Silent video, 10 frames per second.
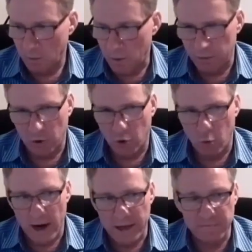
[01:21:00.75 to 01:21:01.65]
what we're
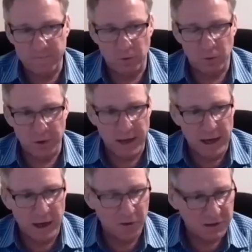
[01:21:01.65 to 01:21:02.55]
all waiting for
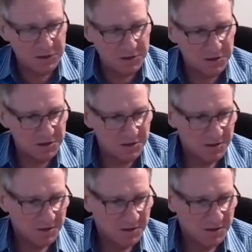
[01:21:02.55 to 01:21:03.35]
now is